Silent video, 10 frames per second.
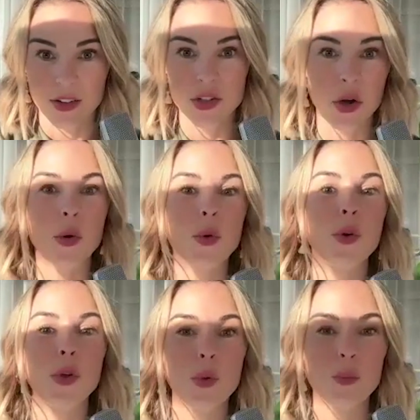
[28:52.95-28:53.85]
So
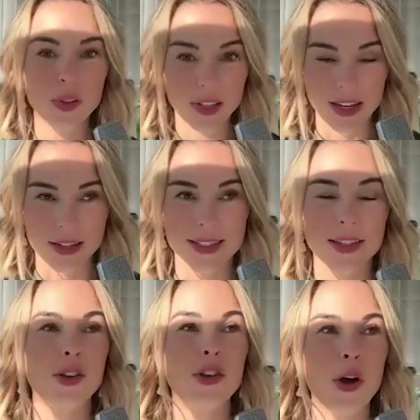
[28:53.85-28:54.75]
please, yes.
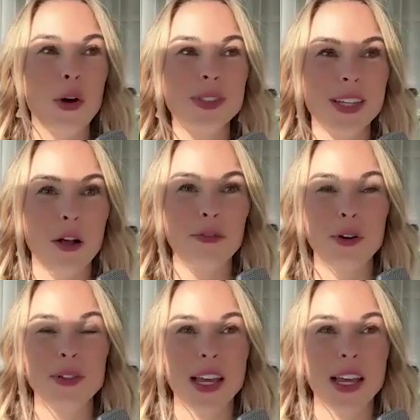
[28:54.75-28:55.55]
no cell phones.